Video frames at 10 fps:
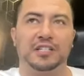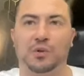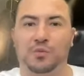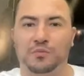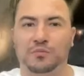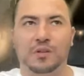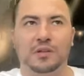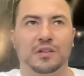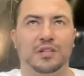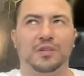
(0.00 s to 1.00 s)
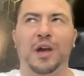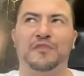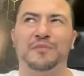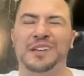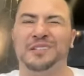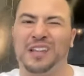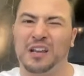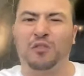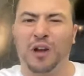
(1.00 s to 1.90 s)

So you have me in like